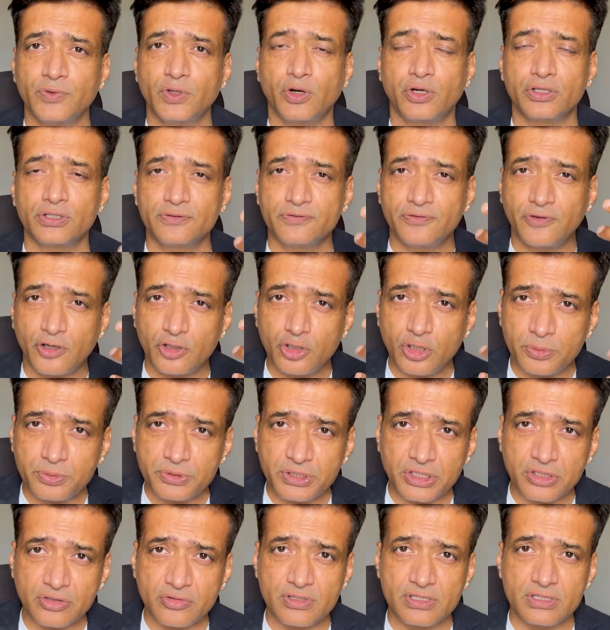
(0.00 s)
or the follow-up
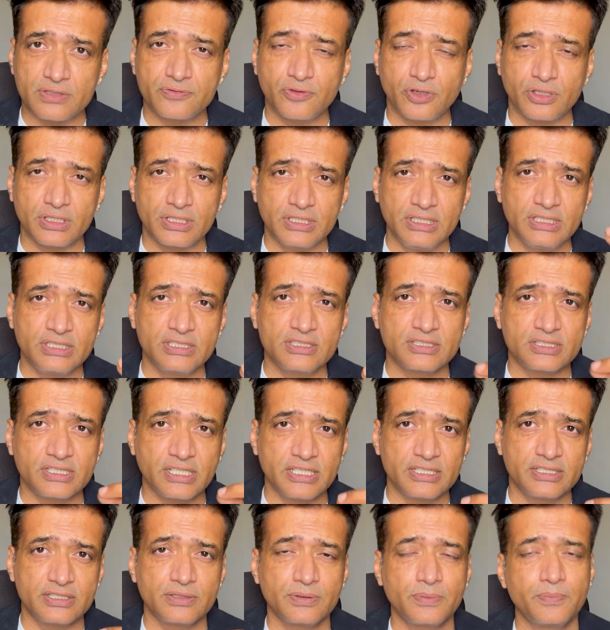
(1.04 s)
sequence for each
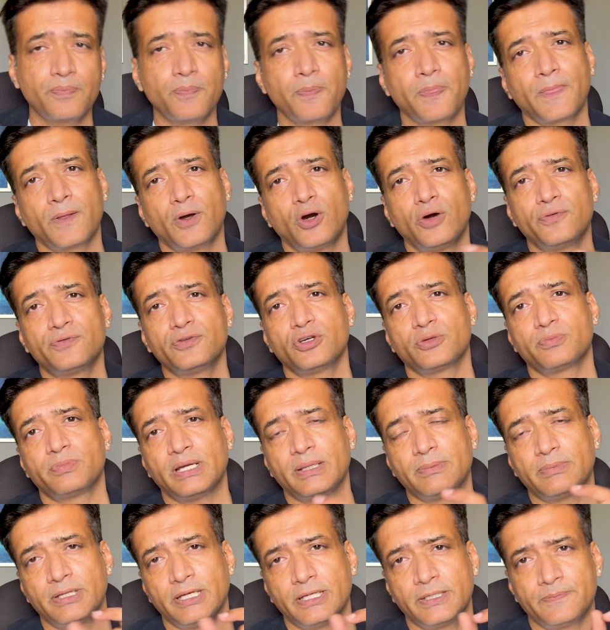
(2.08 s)
stage of your
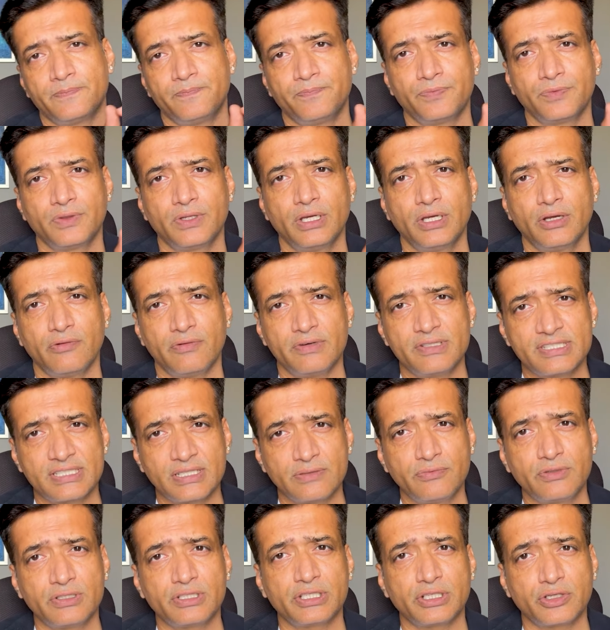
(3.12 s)
pipeline. When
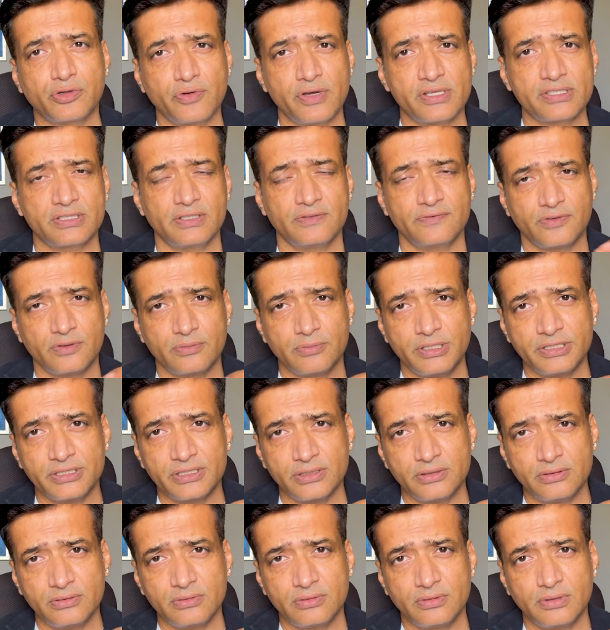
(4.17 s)
someone requests
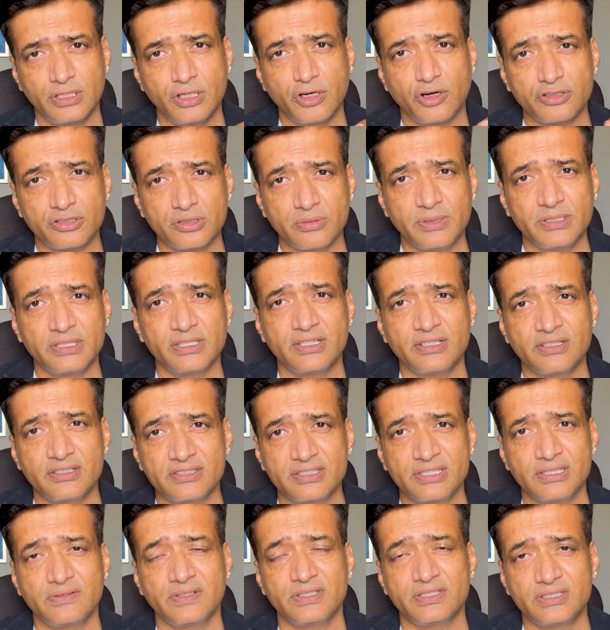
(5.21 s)
information, they automatically
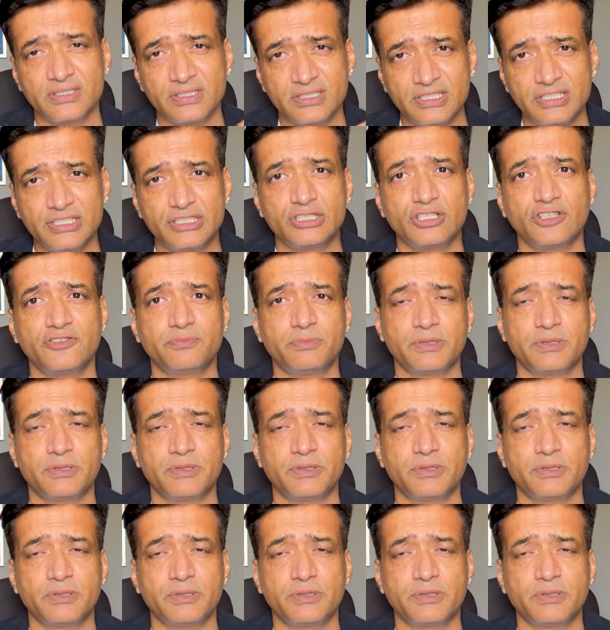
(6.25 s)
receive a series of